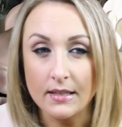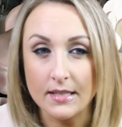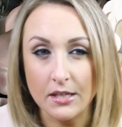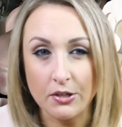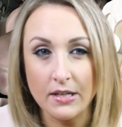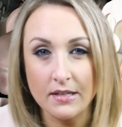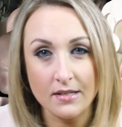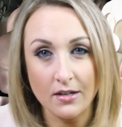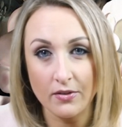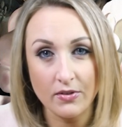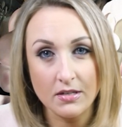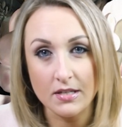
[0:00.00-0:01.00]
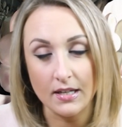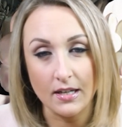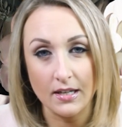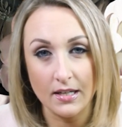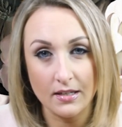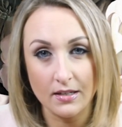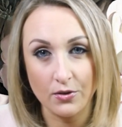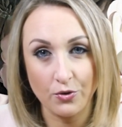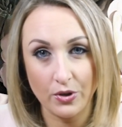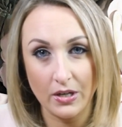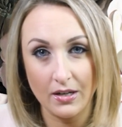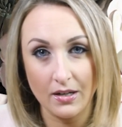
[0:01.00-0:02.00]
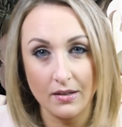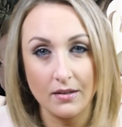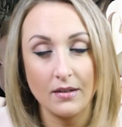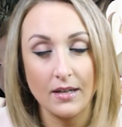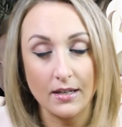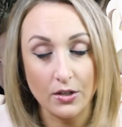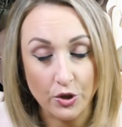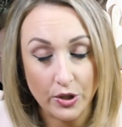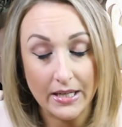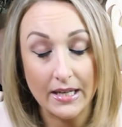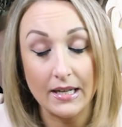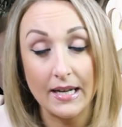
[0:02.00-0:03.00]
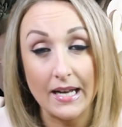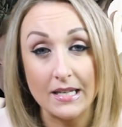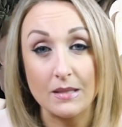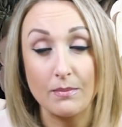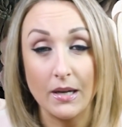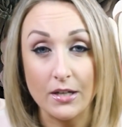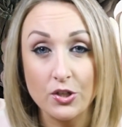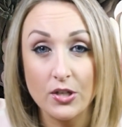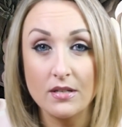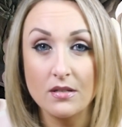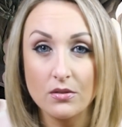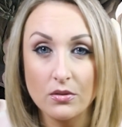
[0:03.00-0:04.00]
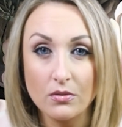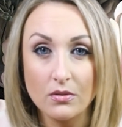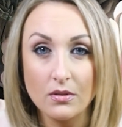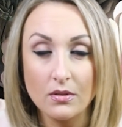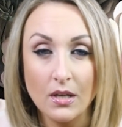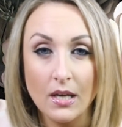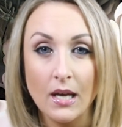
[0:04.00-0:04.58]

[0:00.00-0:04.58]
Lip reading: Dairy isn't obviously a hidden ingredient as much as gluten,